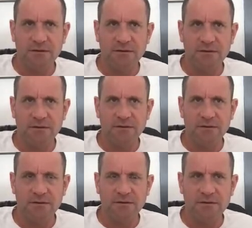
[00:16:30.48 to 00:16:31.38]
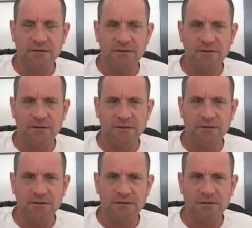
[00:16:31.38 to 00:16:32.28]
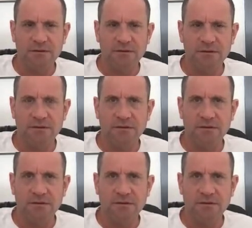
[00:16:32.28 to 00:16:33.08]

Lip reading: (silent)